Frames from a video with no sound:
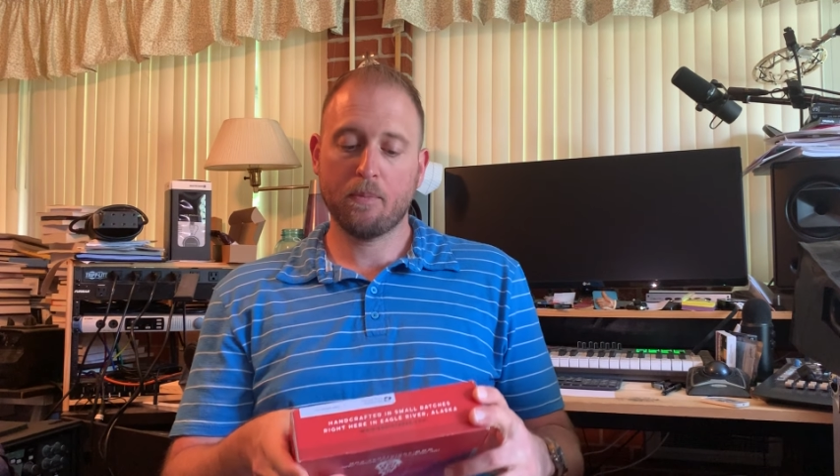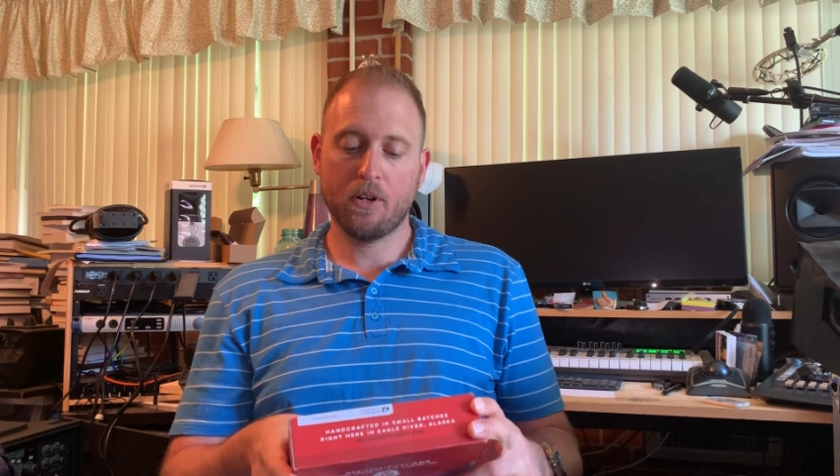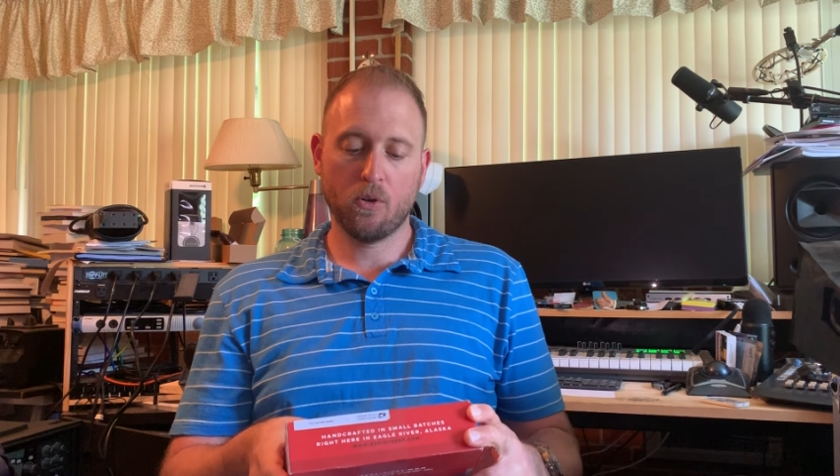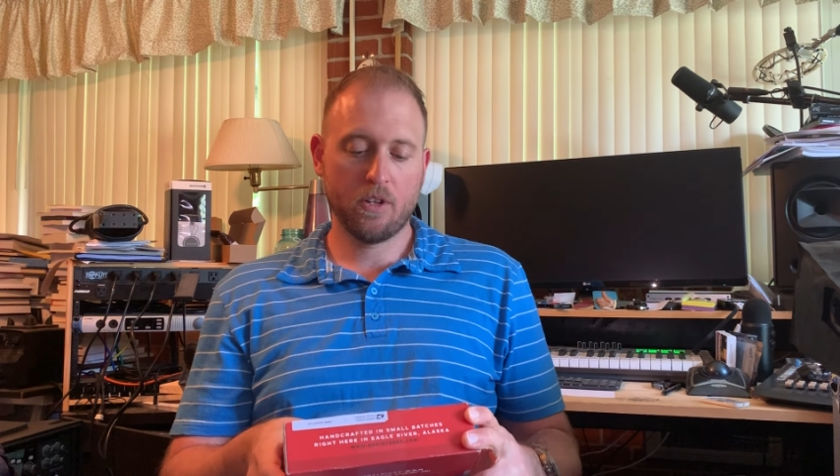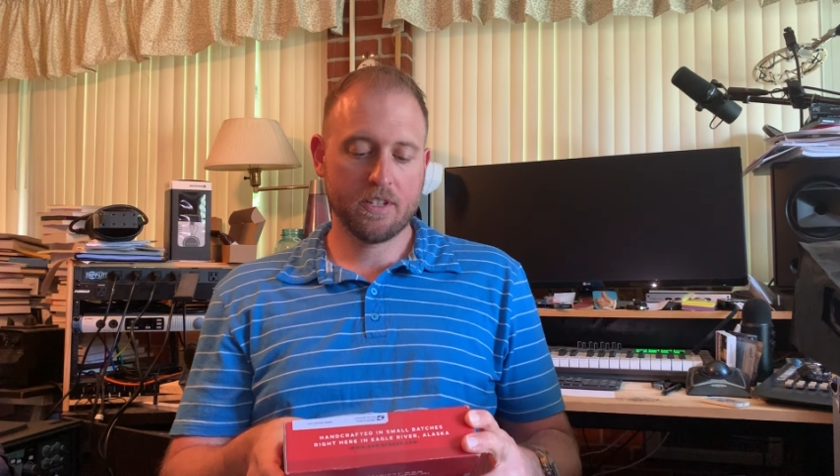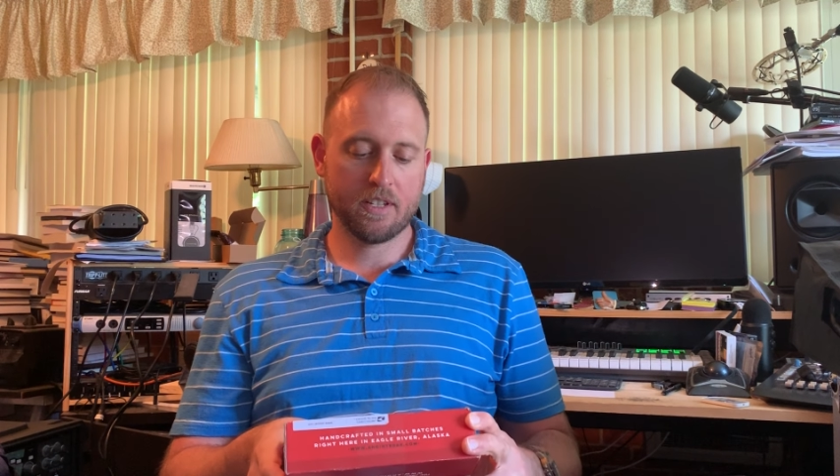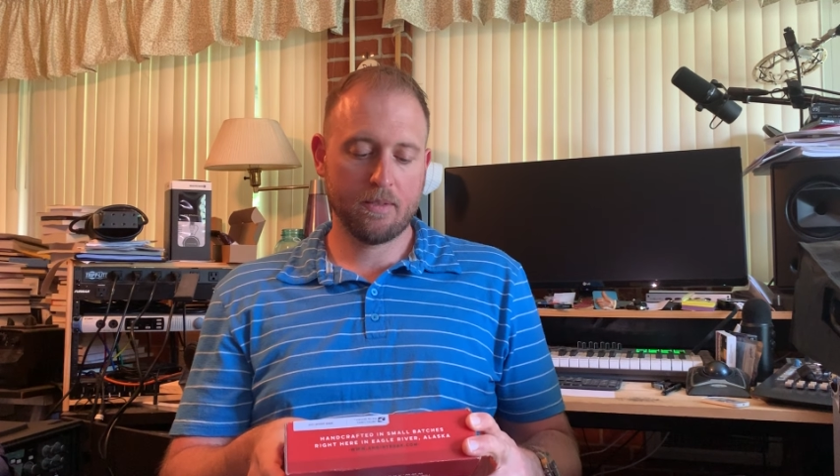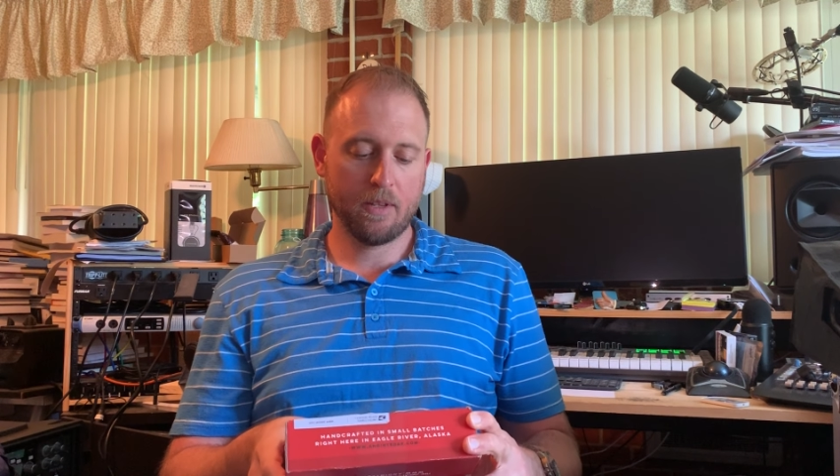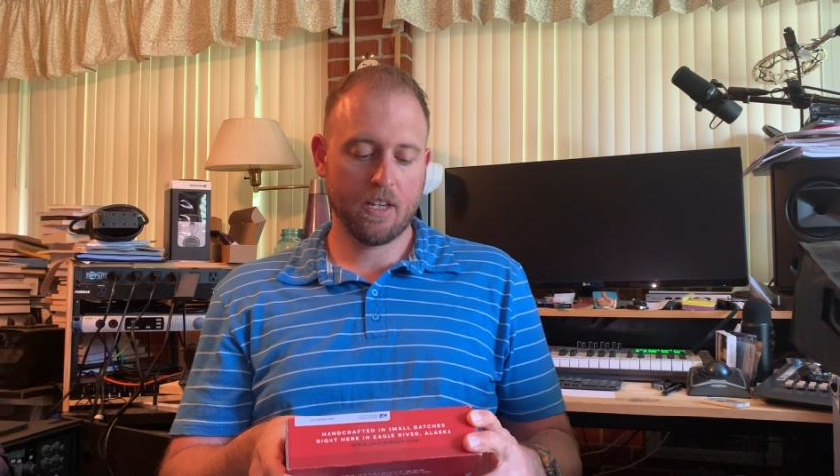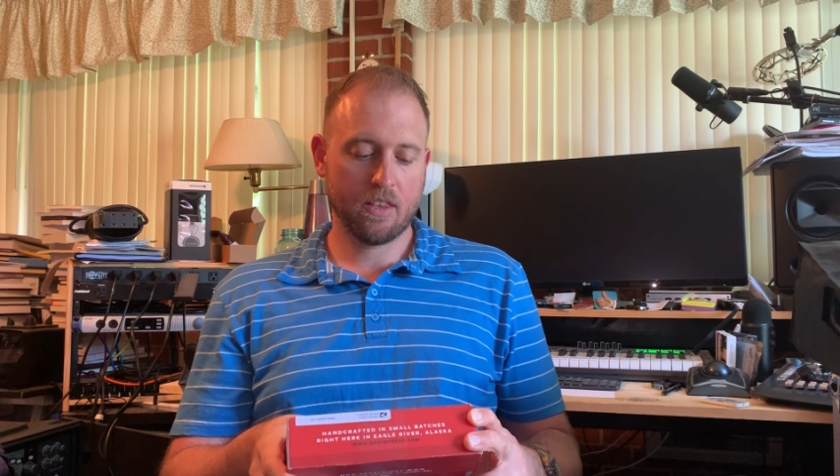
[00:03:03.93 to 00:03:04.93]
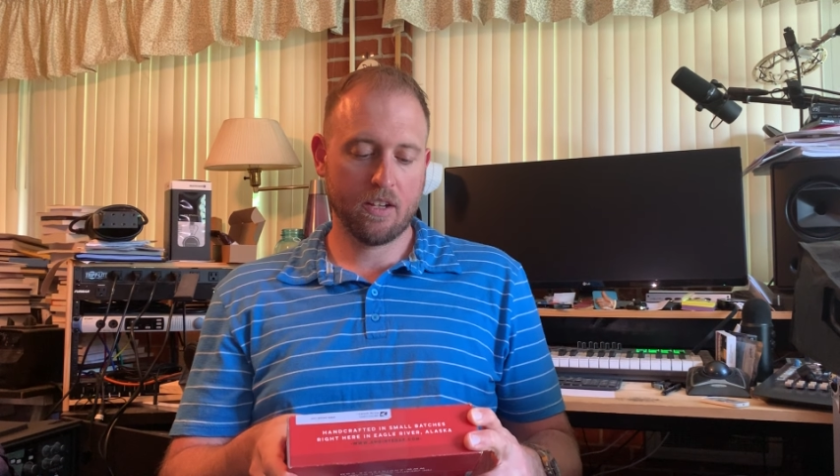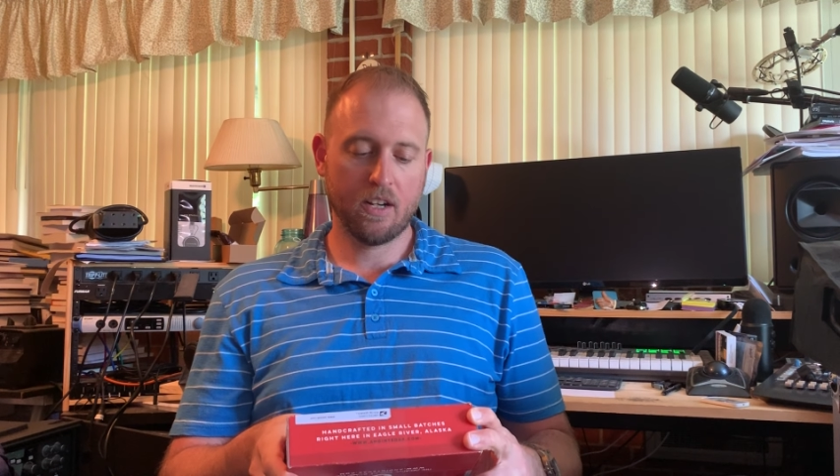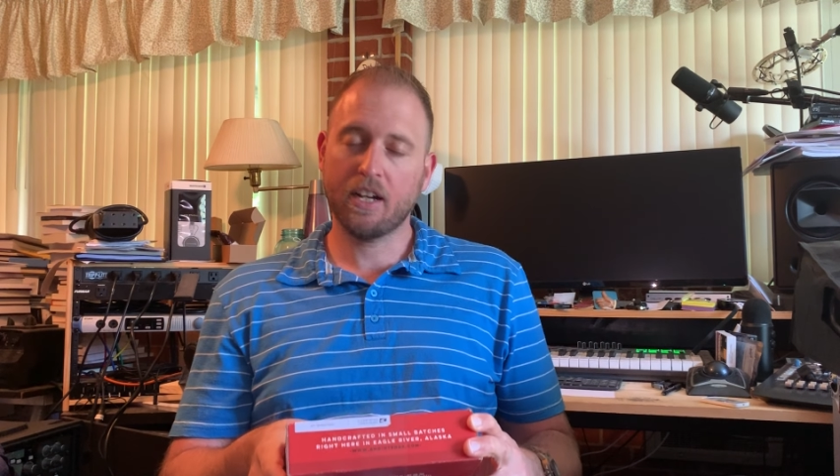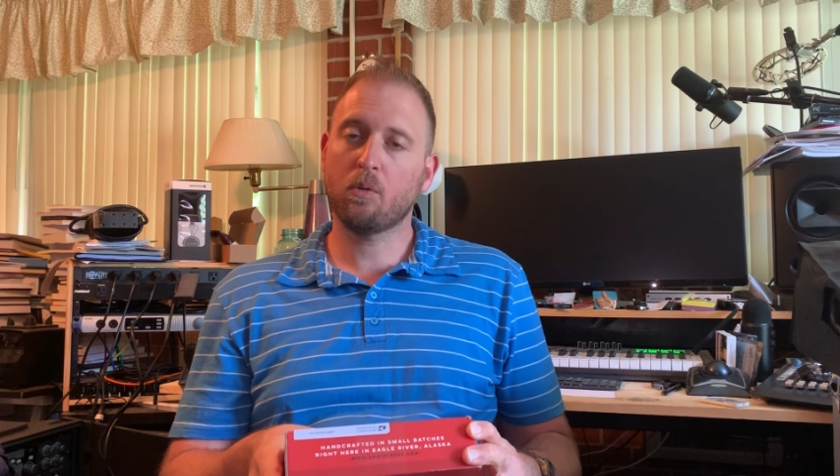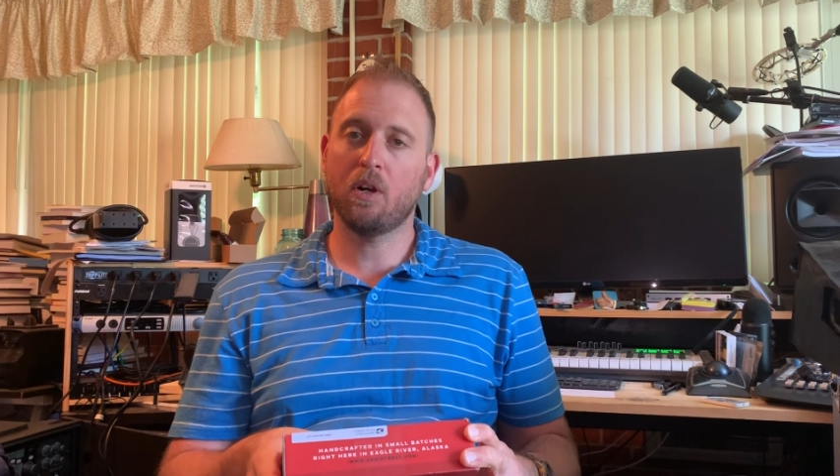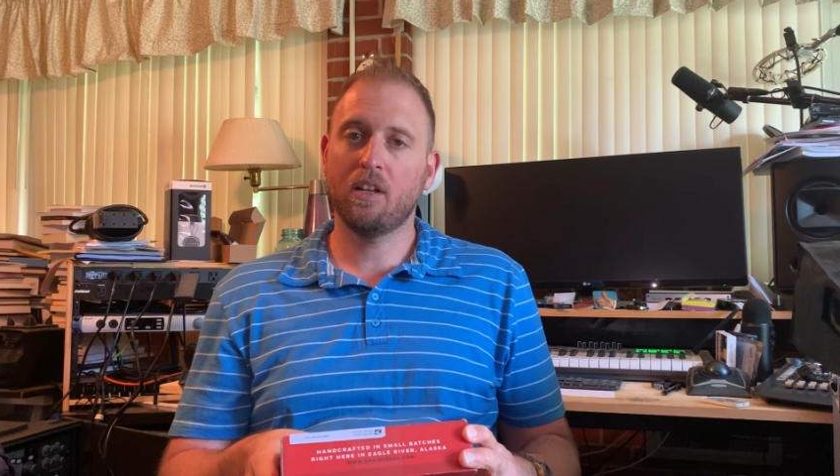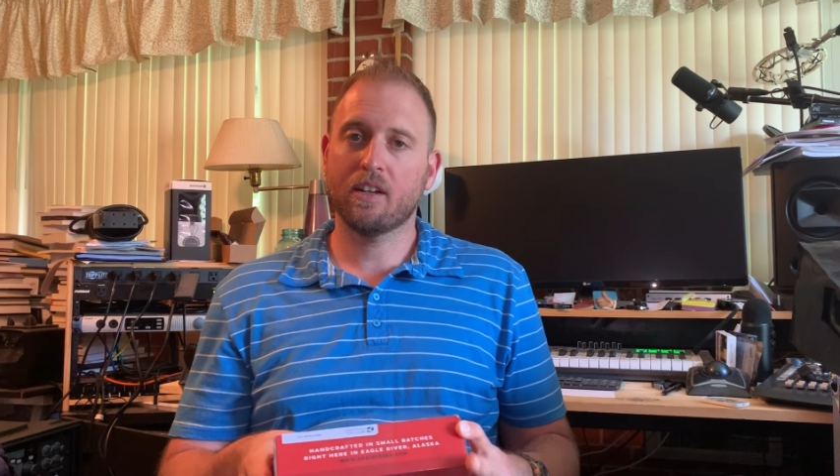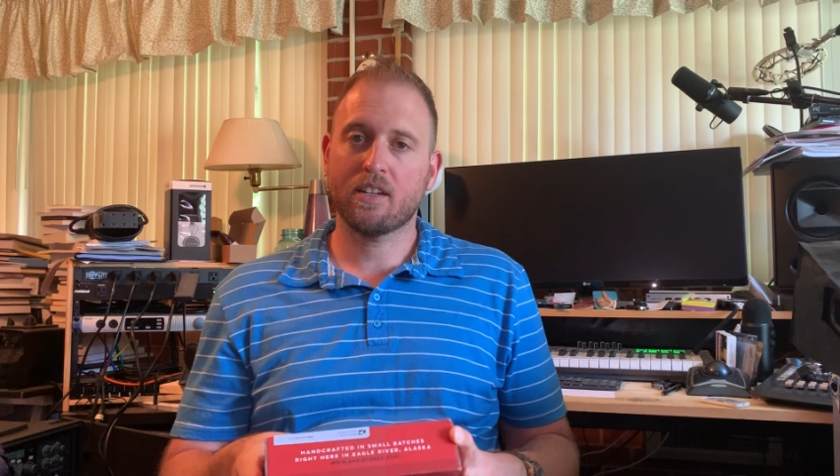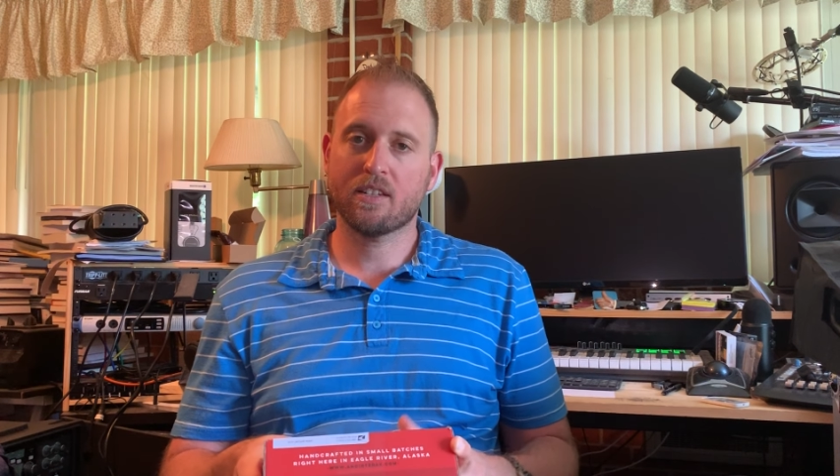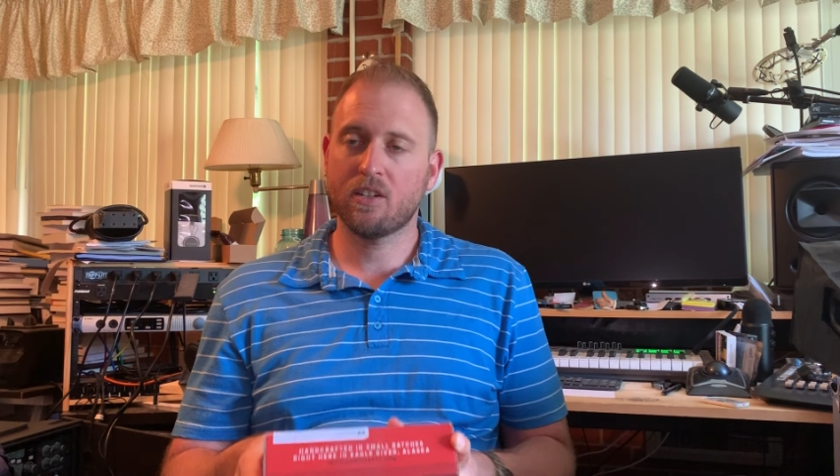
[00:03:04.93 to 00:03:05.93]
the beard oils seem like they're high
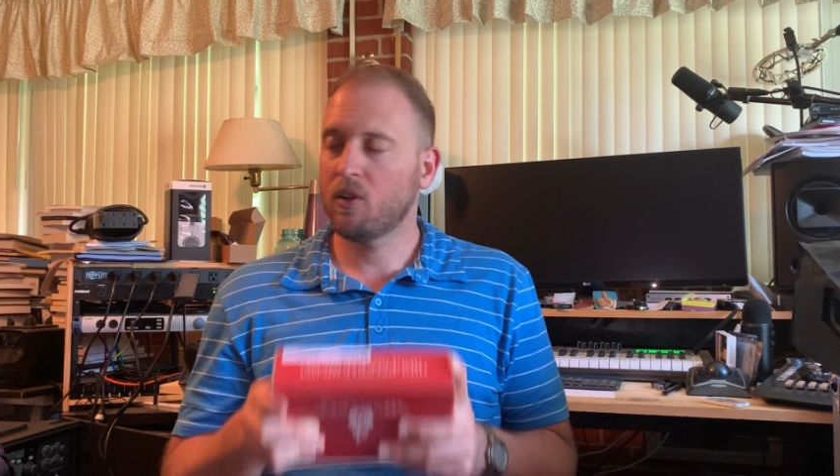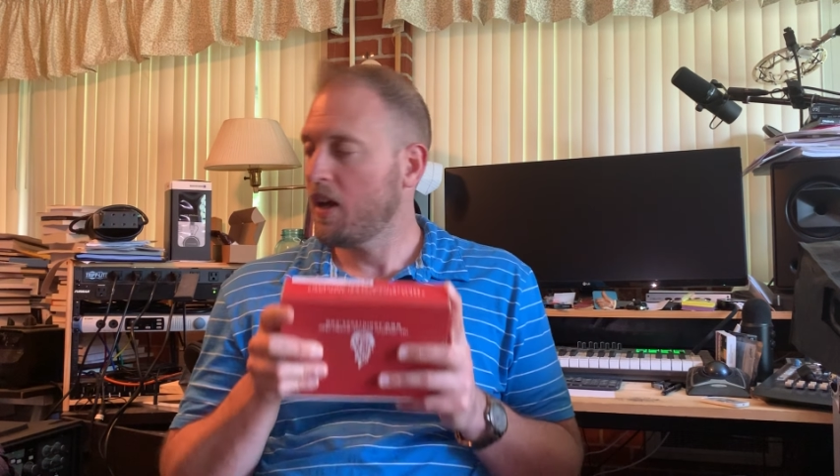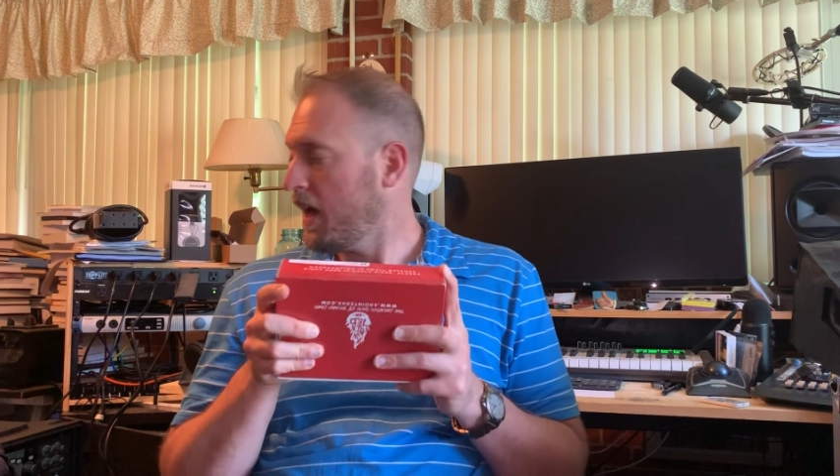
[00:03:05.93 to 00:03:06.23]
quality. So